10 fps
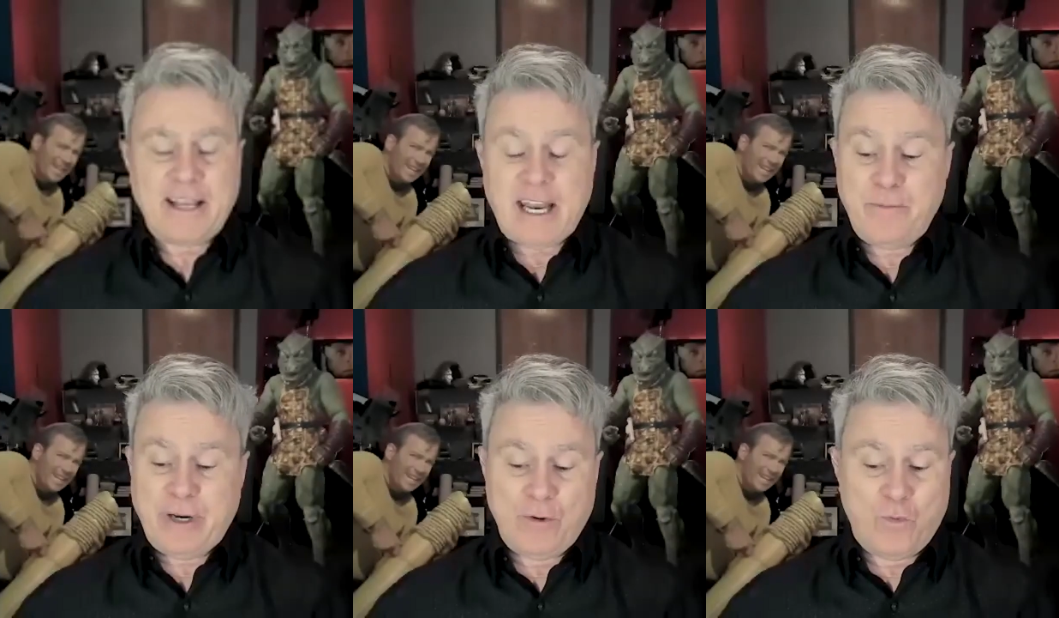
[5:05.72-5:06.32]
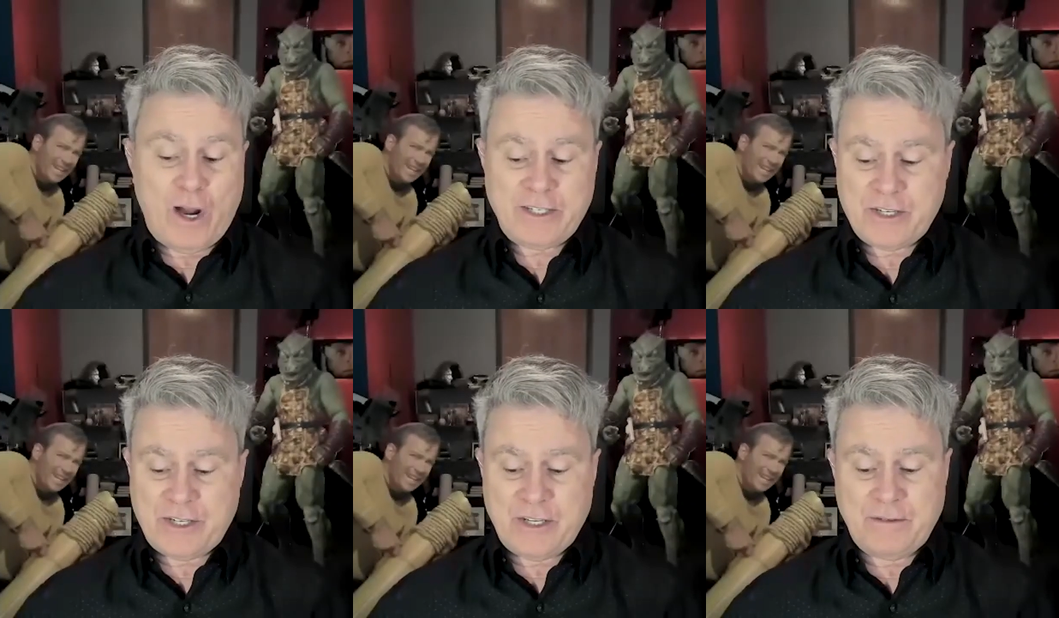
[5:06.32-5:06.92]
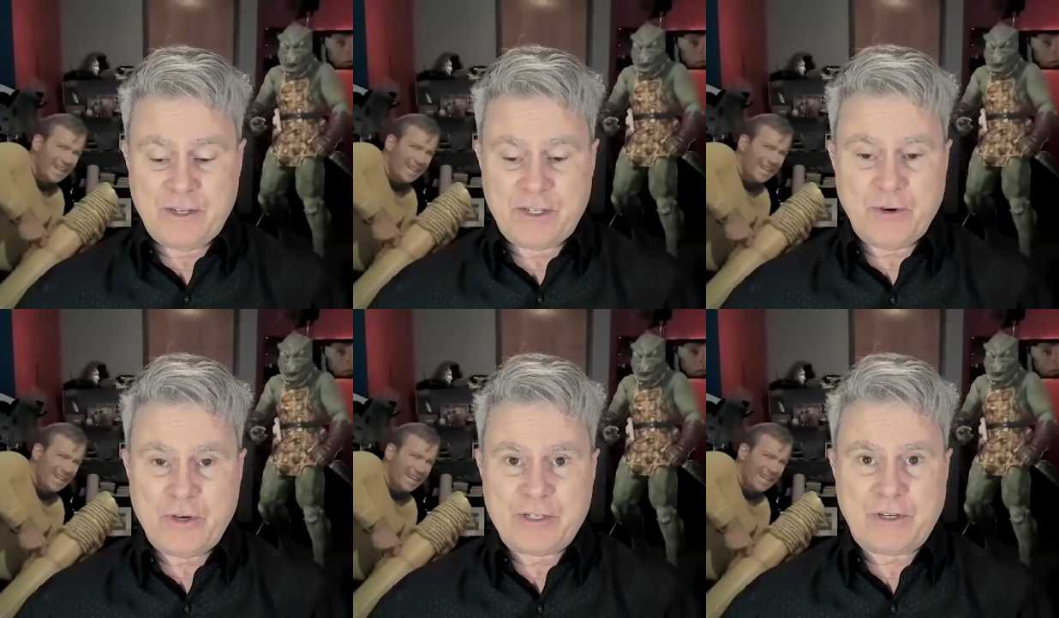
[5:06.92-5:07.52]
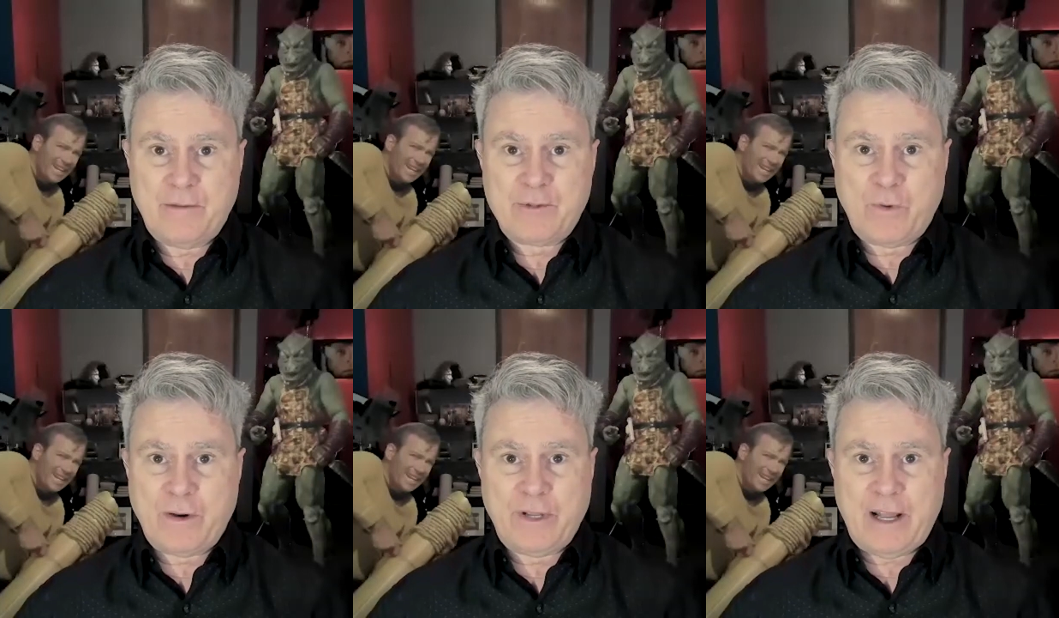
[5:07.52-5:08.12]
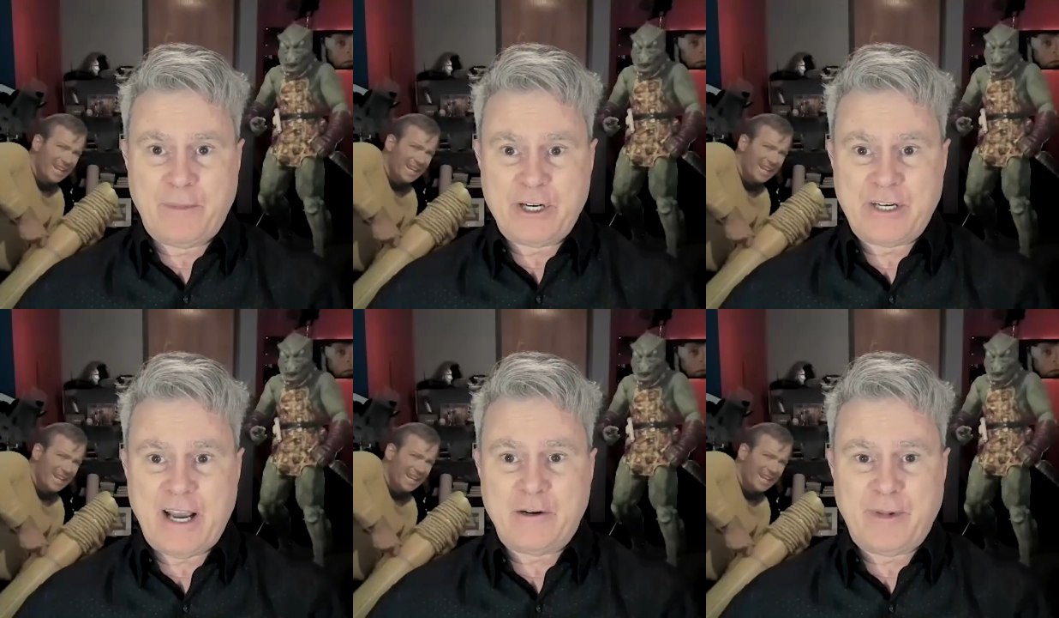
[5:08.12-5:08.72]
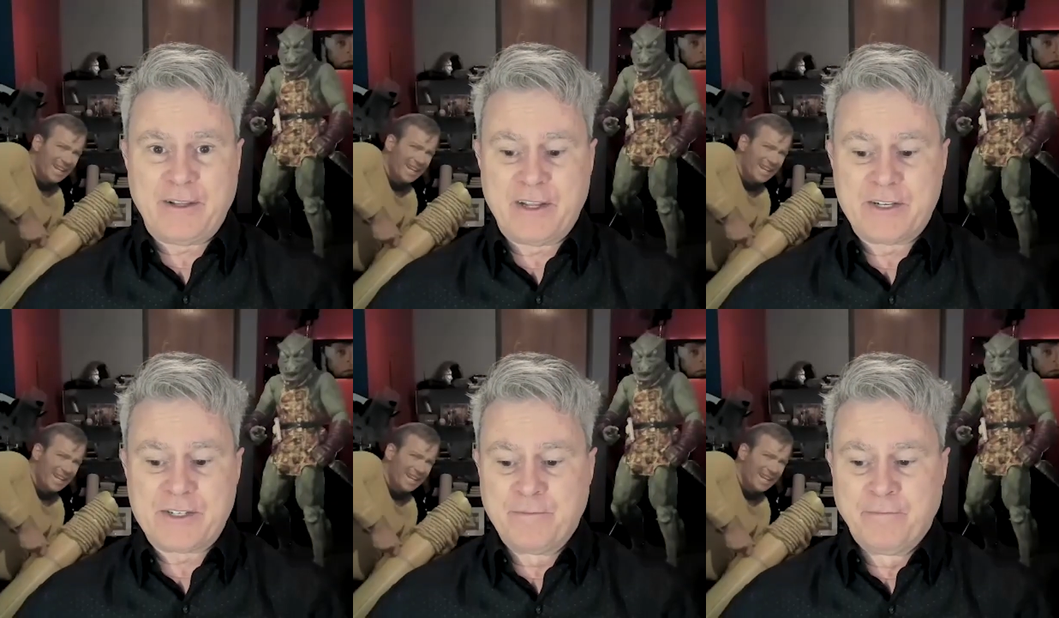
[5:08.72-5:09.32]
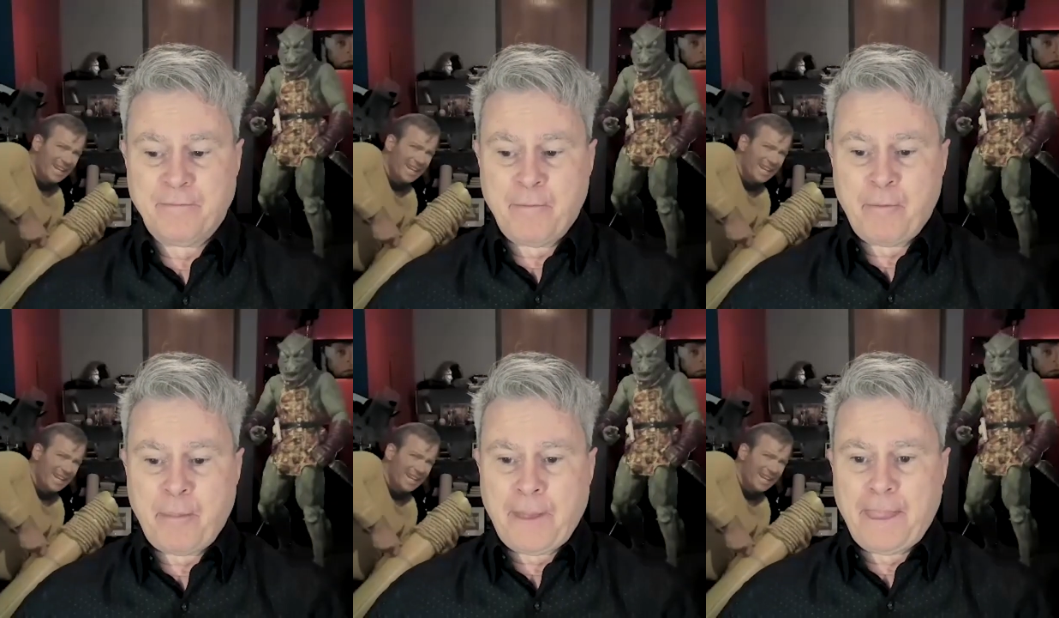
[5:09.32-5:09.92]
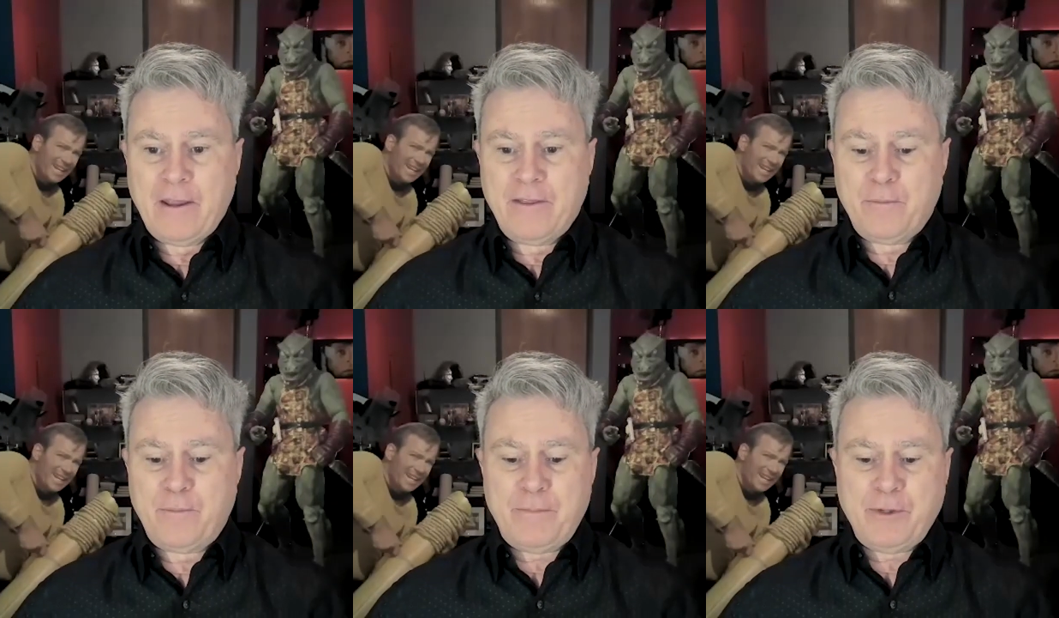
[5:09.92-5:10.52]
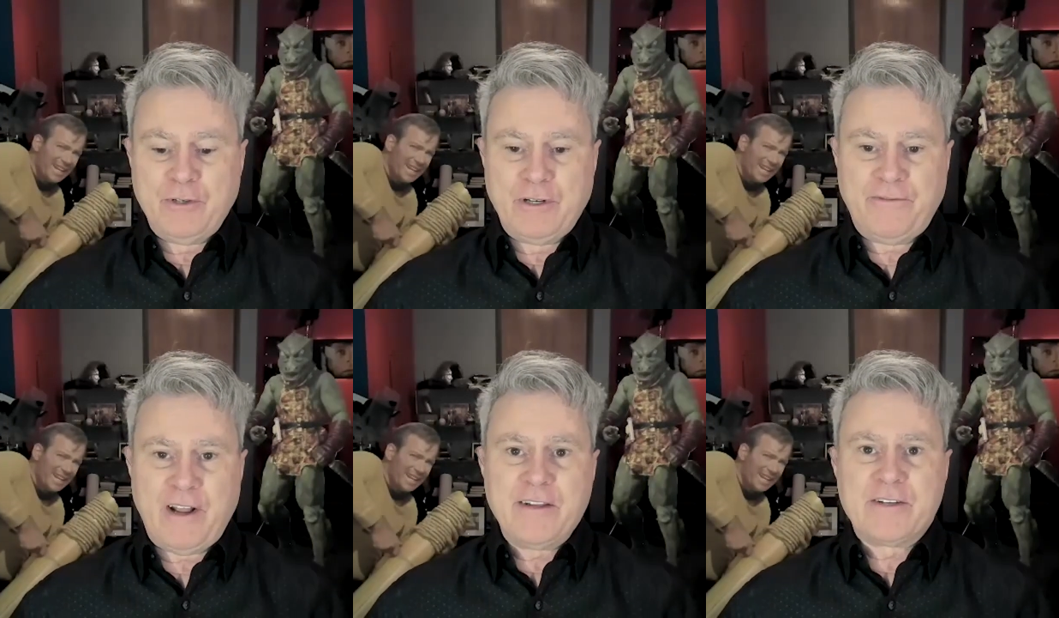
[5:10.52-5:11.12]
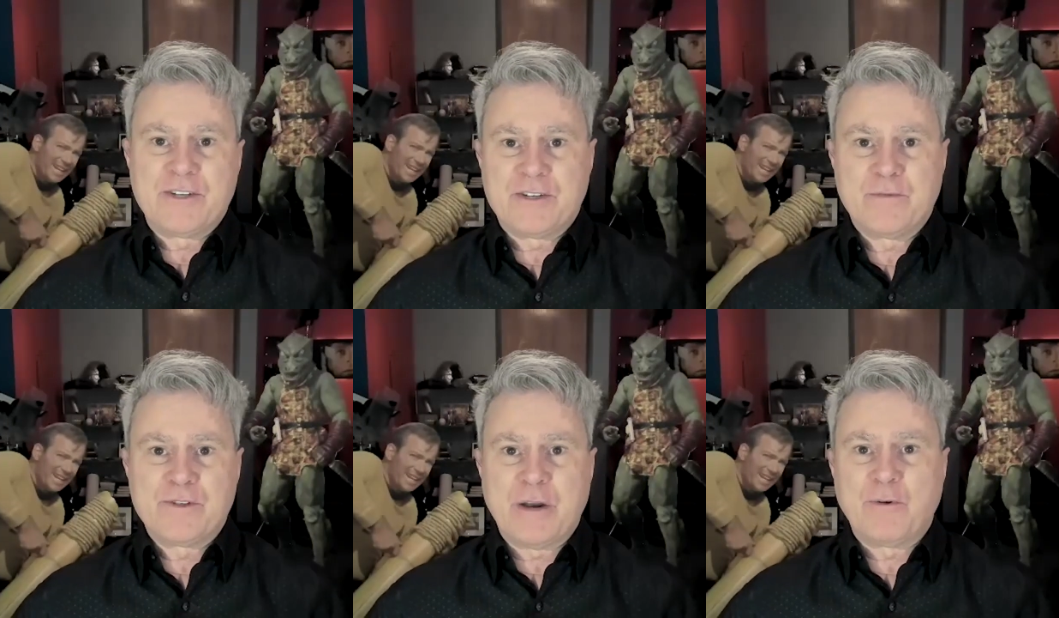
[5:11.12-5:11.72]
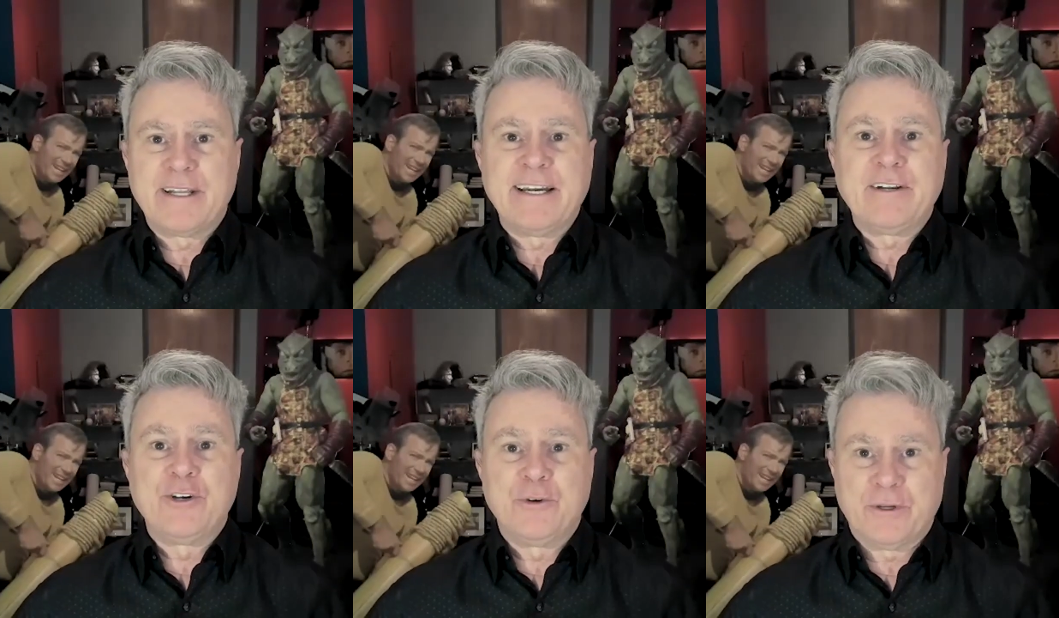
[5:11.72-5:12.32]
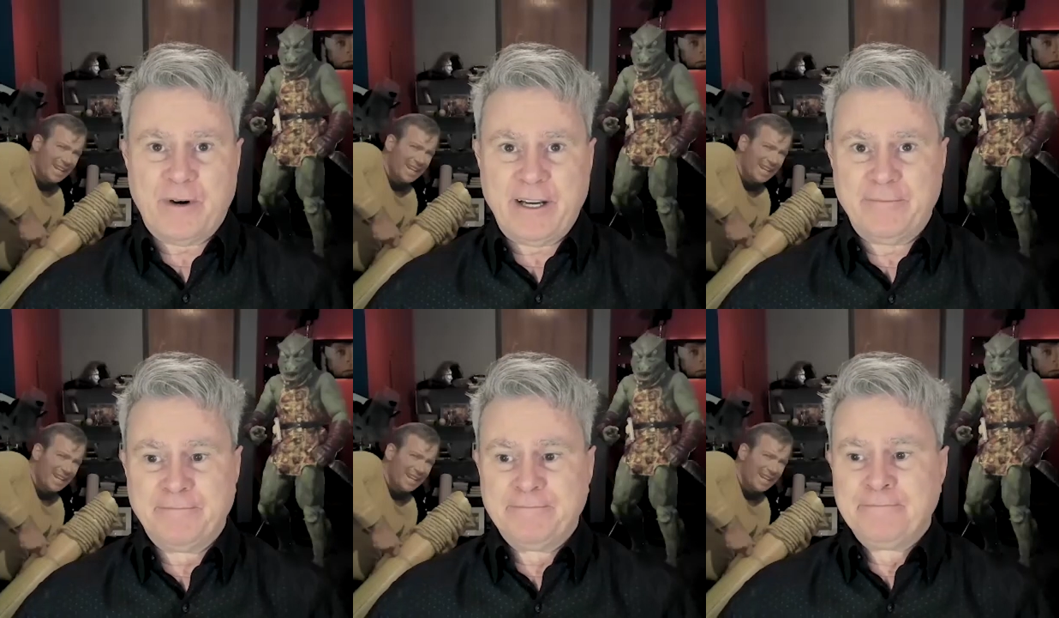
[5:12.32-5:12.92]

Speaker 1: anybody who watches the series comes away without much doubt about this, the people who defend the system say, well, they didn't do it right.